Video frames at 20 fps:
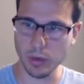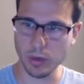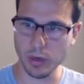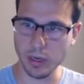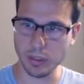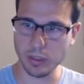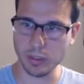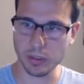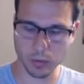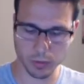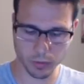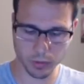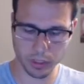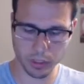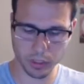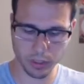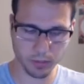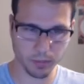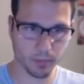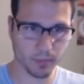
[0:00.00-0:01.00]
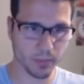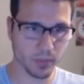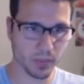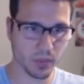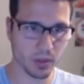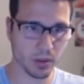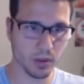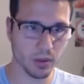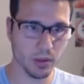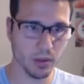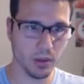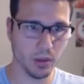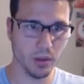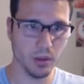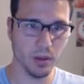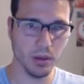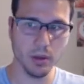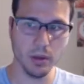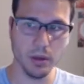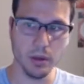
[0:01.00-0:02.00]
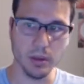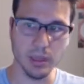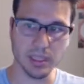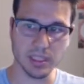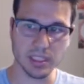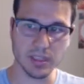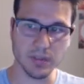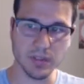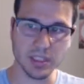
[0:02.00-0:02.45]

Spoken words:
nice green. Let's give the